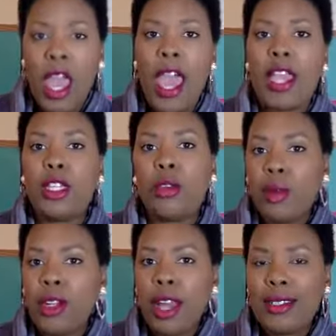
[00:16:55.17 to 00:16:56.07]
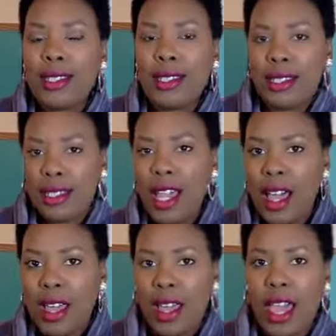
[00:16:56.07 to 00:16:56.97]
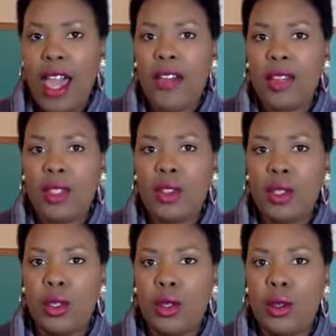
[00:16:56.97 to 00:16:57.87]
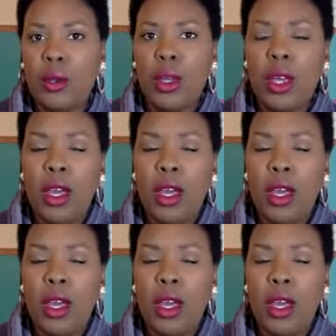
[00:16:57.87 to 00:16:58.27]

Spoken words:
and you are not stuck having to